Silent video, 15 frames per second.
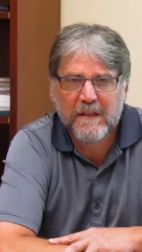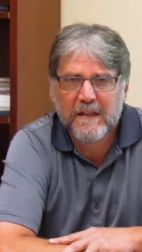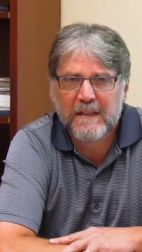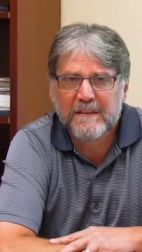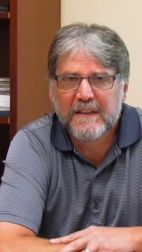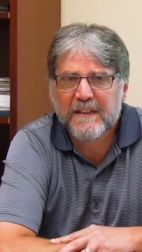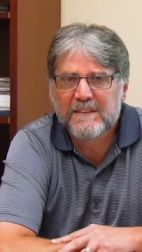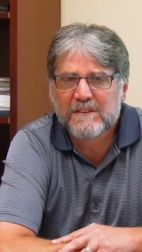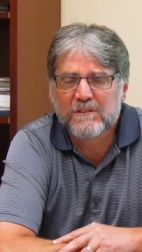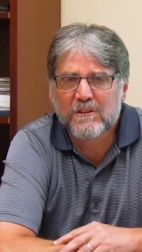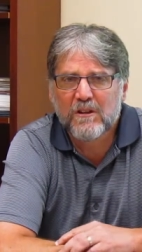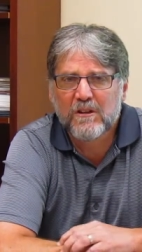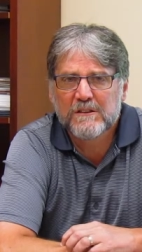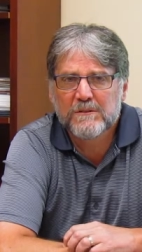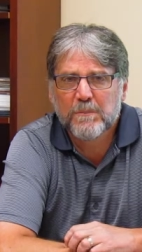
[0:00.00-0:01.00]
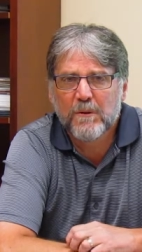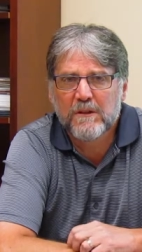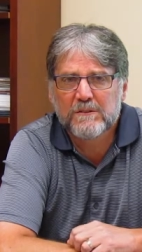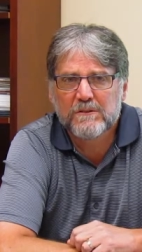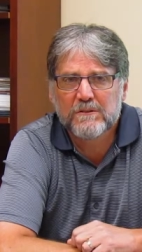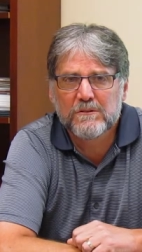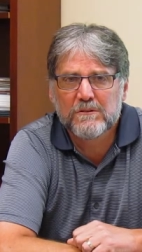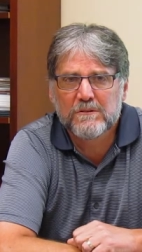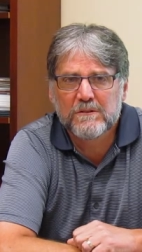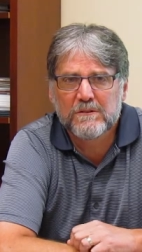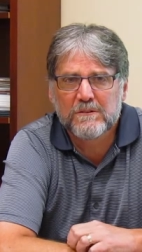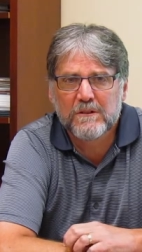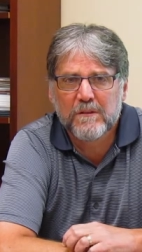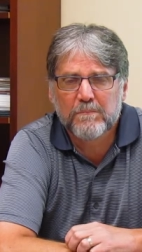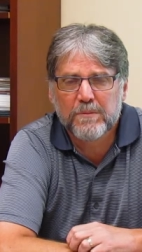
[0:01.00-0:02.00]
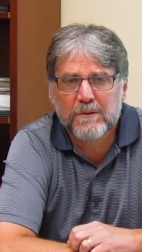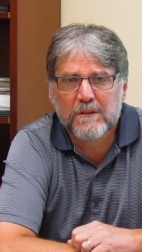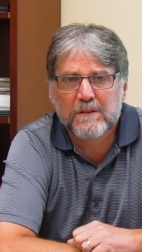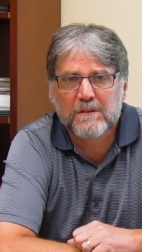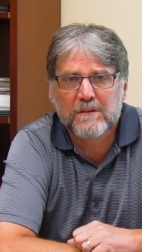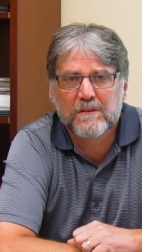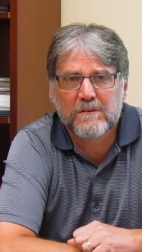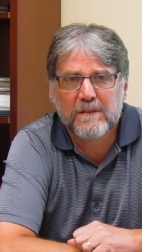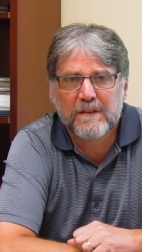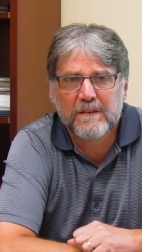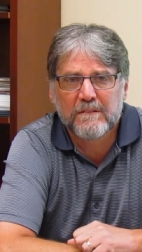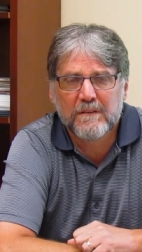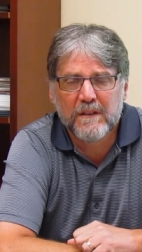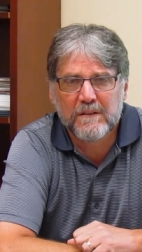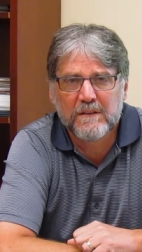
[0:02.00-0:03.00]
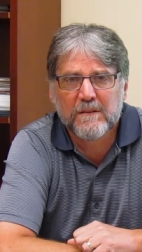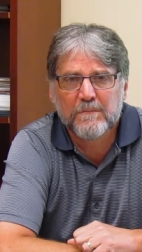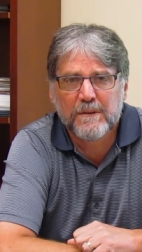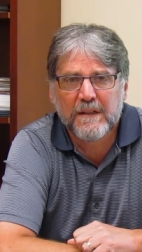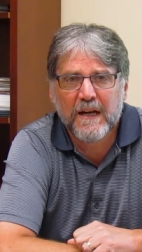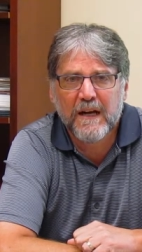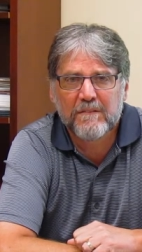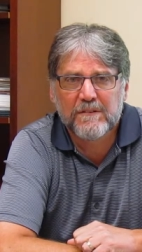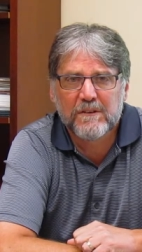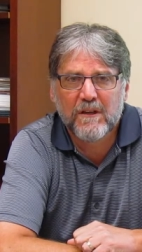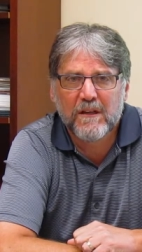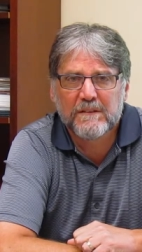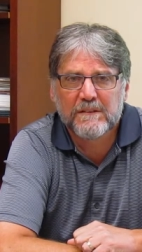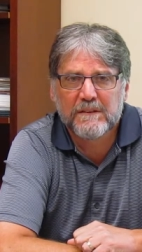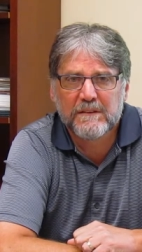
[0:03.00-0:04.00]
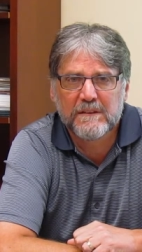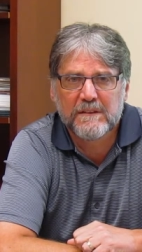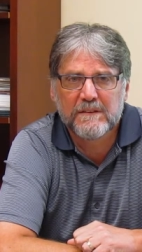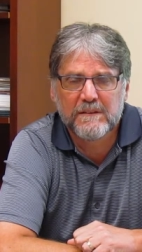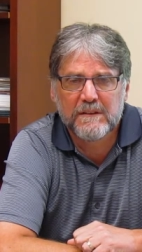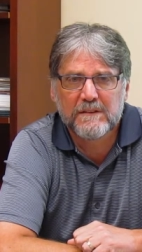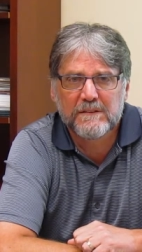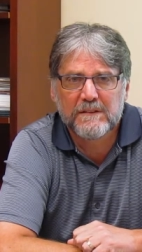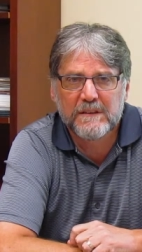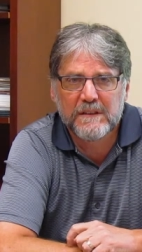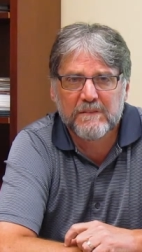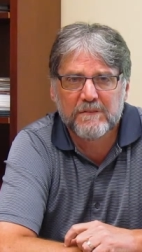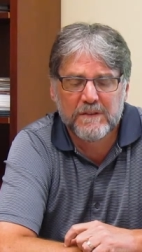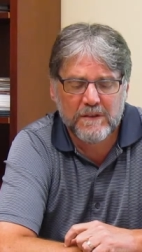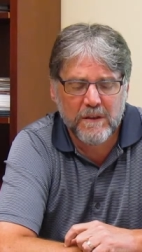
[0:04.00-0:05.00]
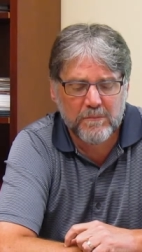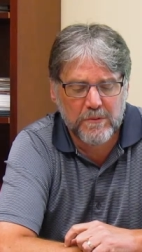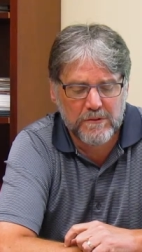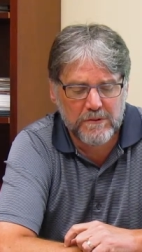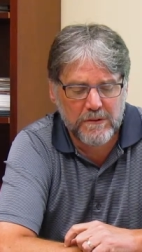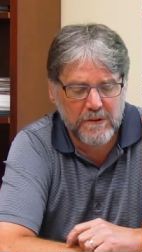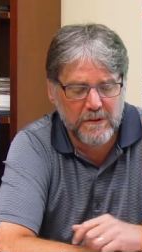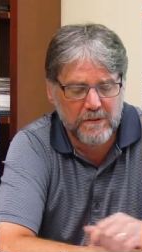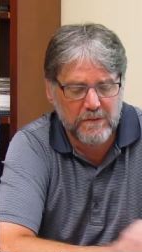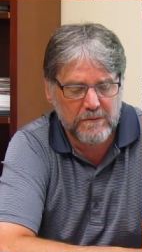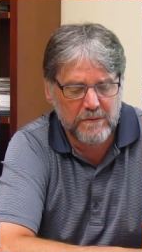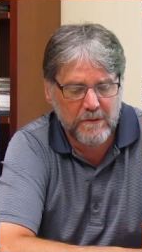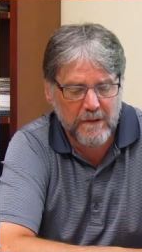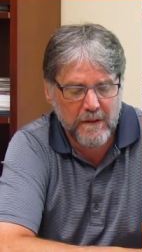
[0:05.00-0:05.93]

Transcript: and that's in large part due to some political and Olympic advertising in this even-numbered year.